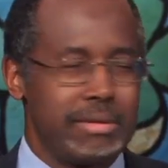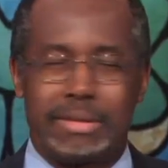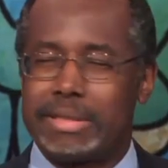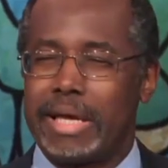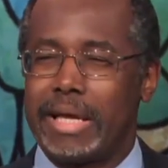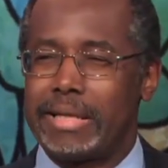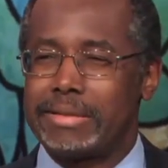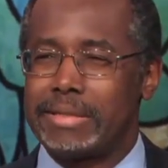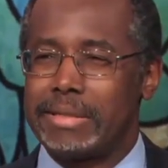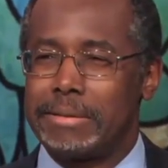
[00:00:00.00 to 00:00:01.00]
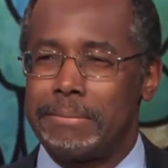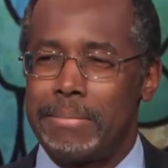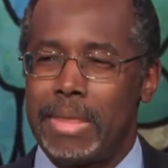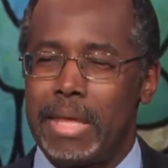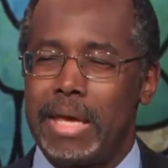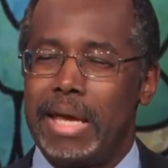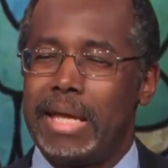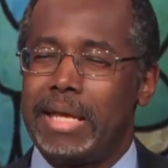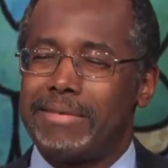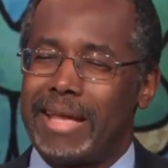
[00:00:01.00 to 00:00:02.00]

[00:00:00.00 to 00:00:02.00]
and talents. And as I